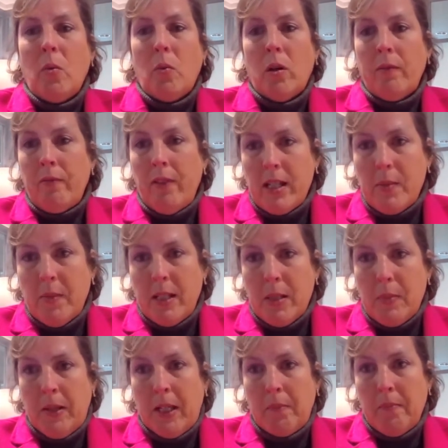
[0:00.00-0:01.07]
where
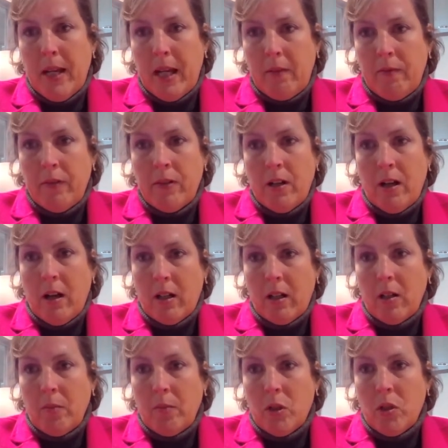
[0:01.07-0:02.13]
investments being made for
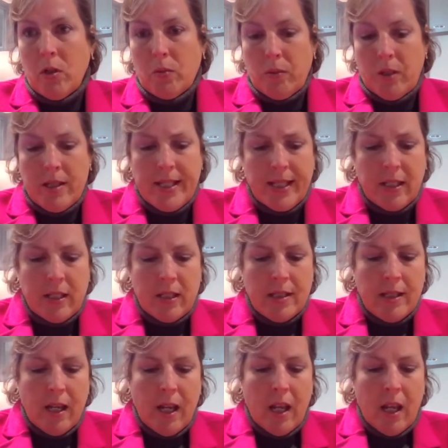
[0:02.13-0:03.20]
non-commercial
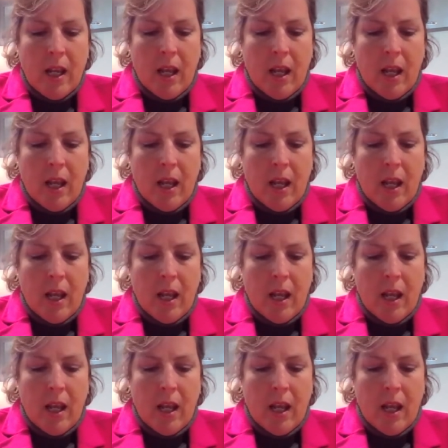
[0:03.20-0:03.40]
reasons.